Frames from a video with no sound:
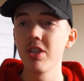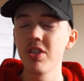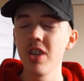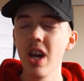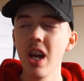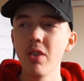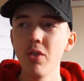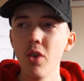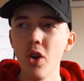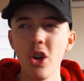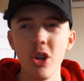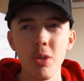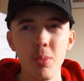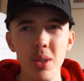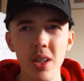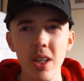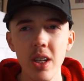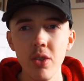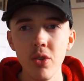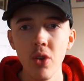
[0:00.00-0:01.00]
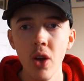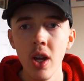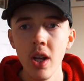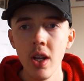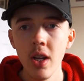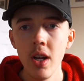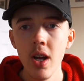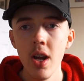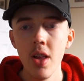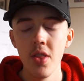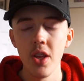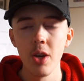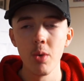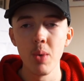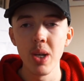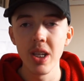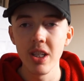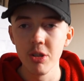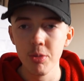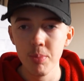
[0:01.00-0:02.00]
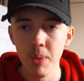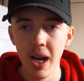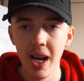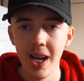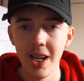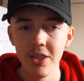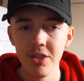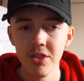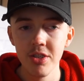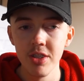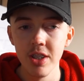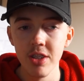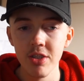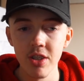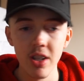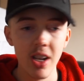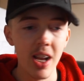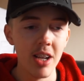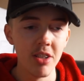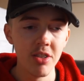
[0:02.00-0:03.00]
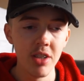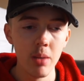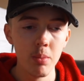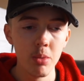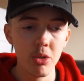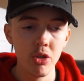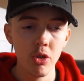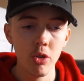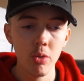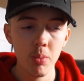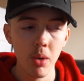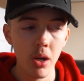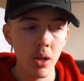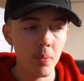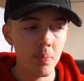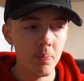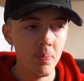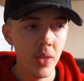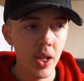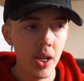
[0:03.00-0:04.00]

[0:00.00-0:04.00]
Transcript: It's kind of hard to believe that a week has passed since the last episode, but